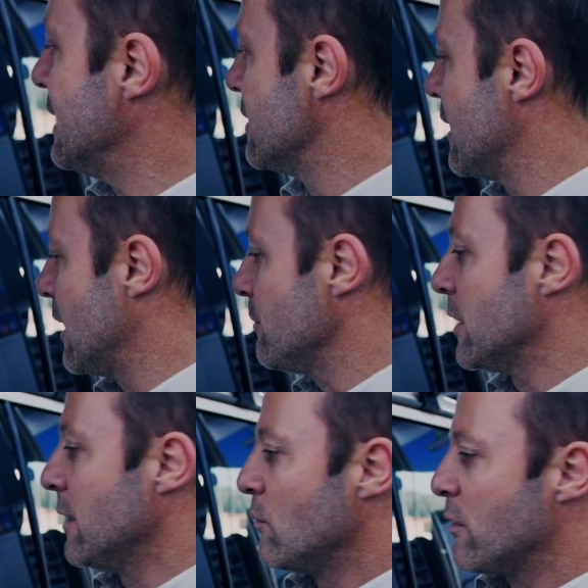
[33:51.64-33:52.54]
neatened that up.
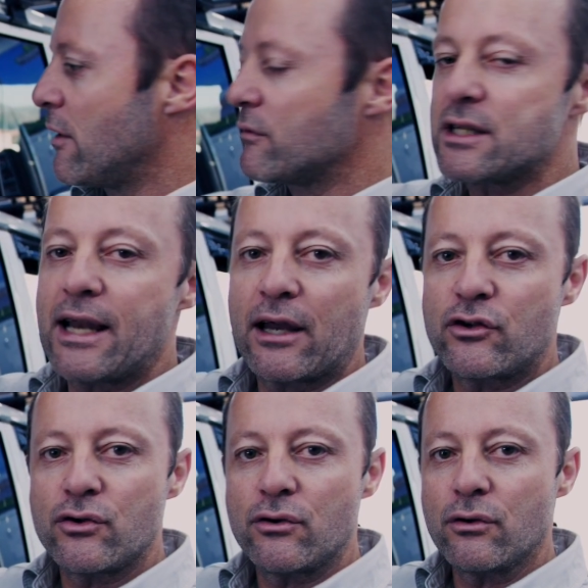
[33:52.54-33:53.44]
We've obviously
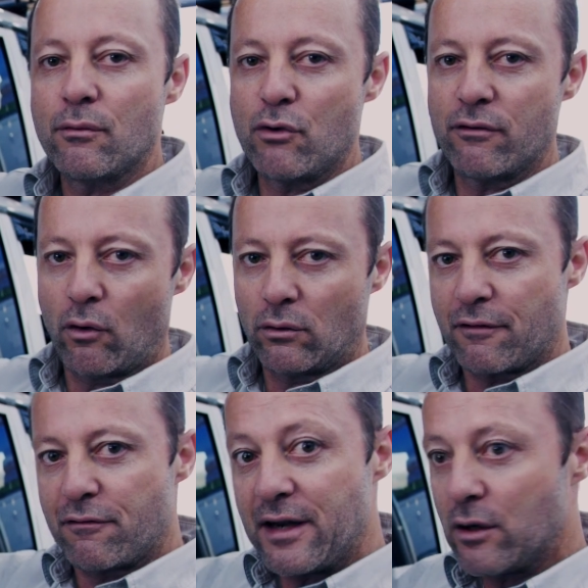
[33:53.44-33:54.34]
had to move all
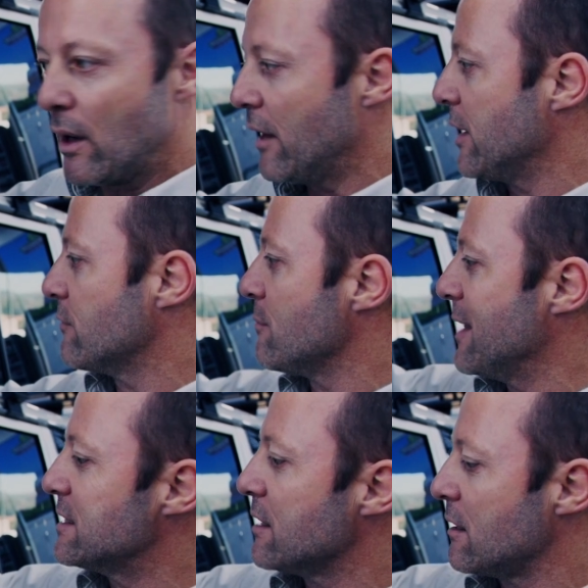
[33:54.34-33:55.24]
the feed wiring from
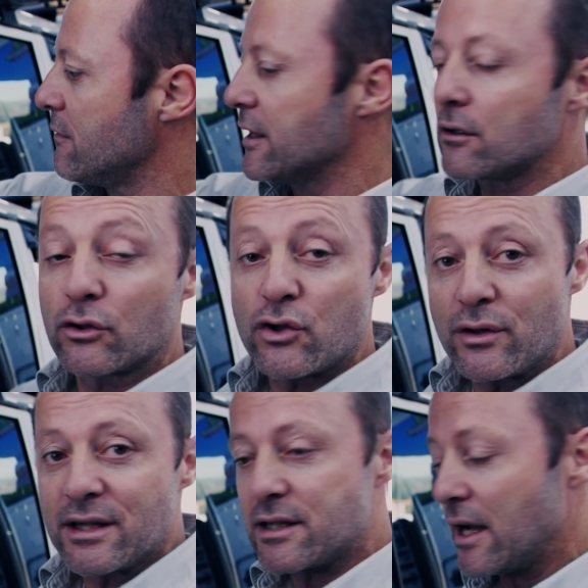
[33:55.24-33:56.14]
that side of the vehicle
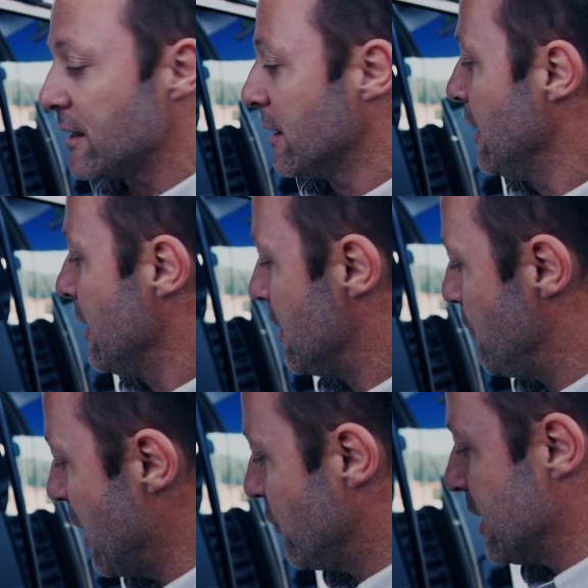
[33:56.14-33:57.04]
to this side. The
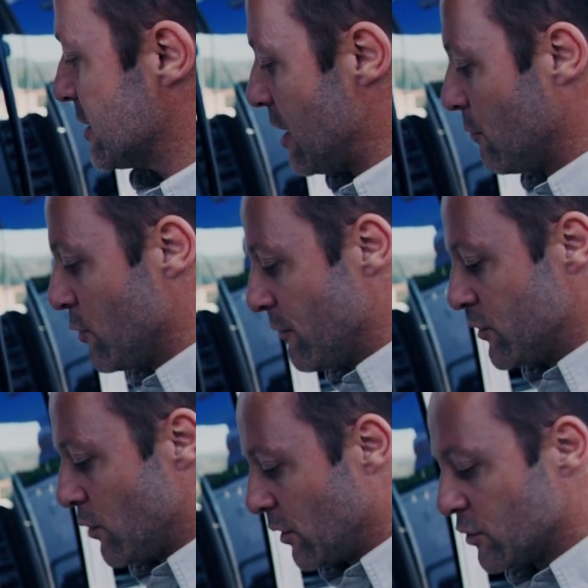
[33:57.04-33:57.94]
battery has now
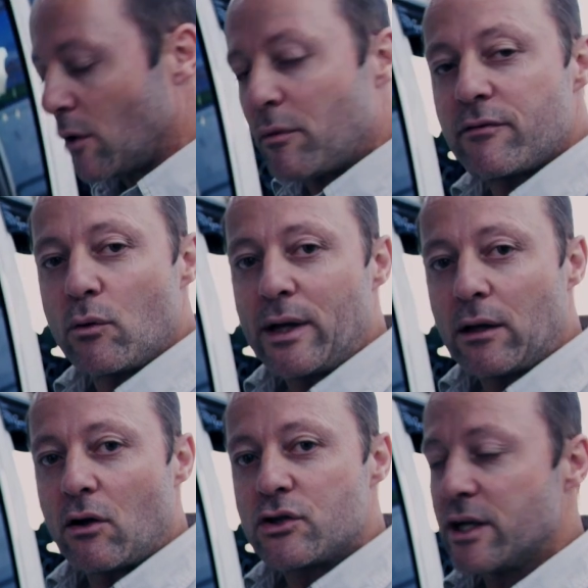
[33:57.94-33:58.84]
moved to on top of the
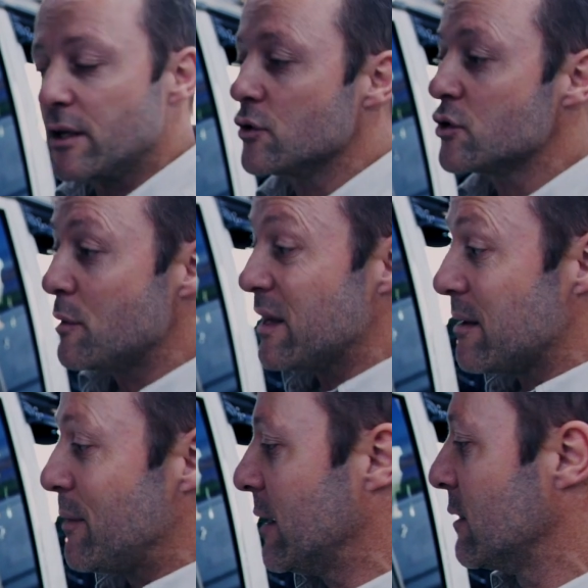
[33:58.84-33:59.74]
wheel arch here. It used to be
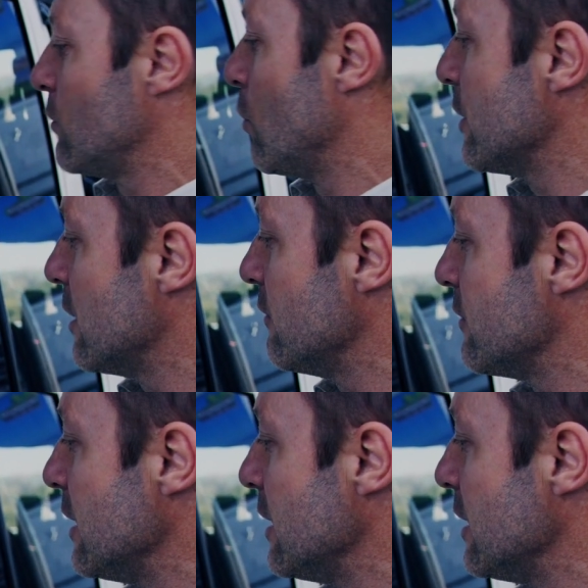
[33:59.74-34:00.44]
in the back corner over